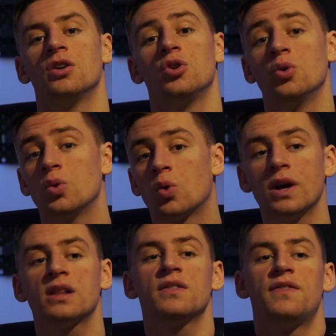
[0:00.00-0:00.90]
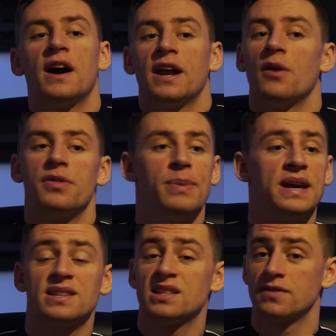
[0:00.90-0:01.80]
You quickly find out the
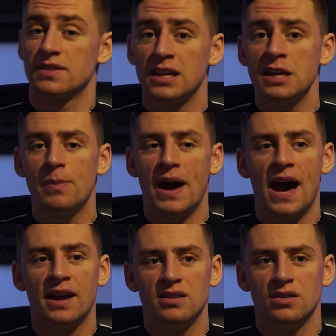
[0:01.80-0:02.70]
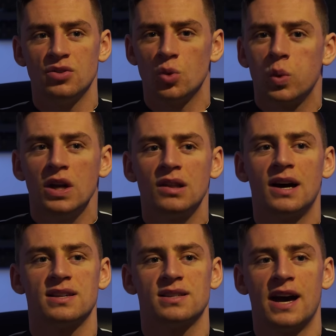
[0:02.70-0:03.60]
basics of sleep, and you
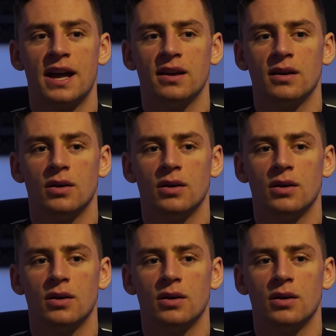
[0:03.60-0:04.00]
realize that,